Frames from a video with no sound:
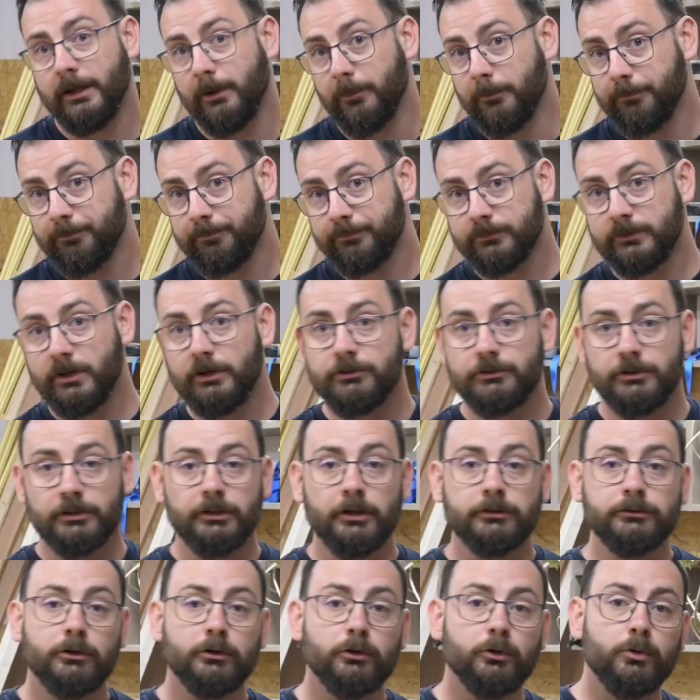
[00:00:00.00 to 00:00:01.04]
Now, there's
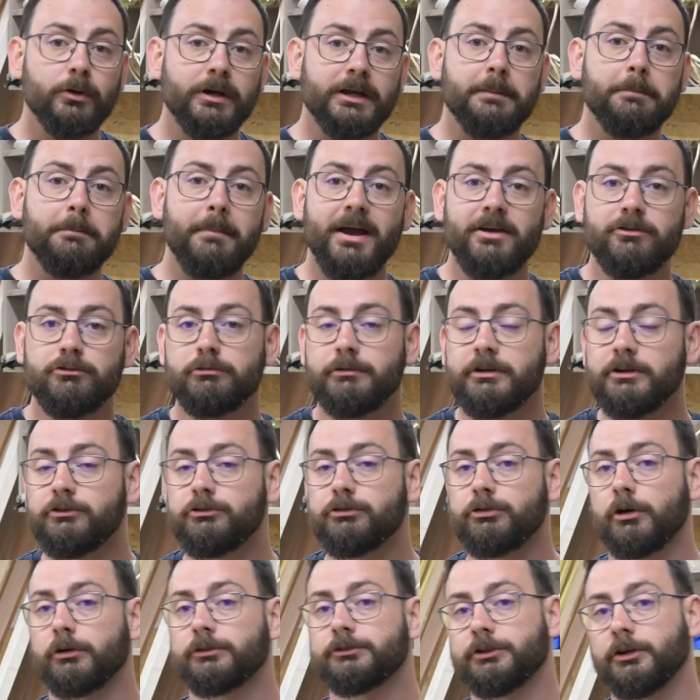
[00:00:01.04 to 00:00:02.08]
another quick measuring
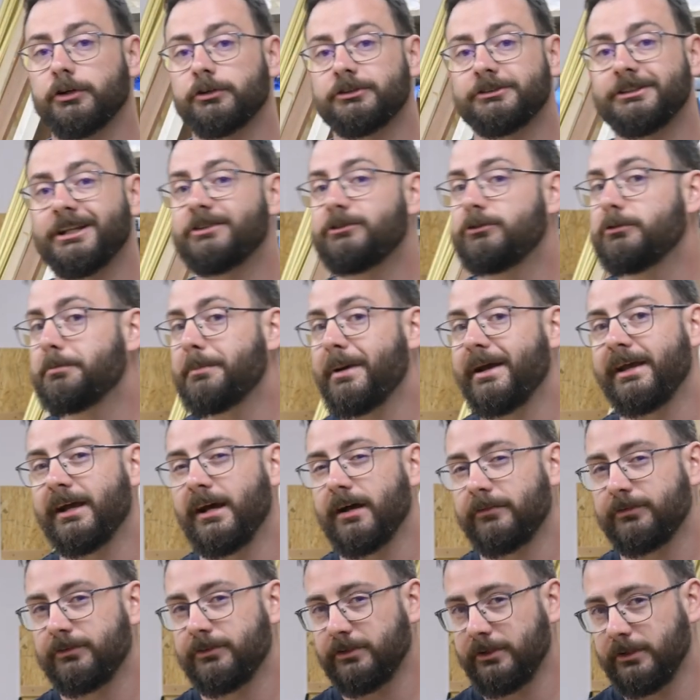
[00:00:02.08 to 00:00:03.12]
shortcut that you may
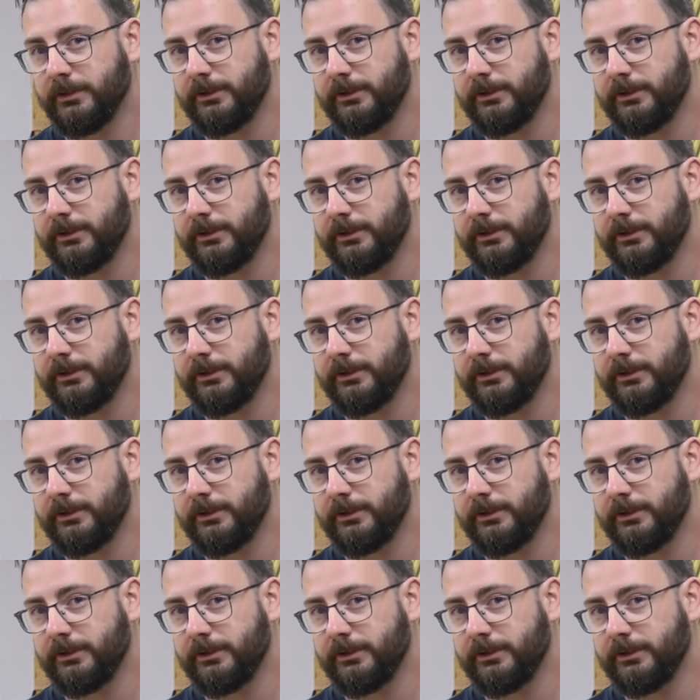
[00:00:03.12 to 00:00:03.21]
have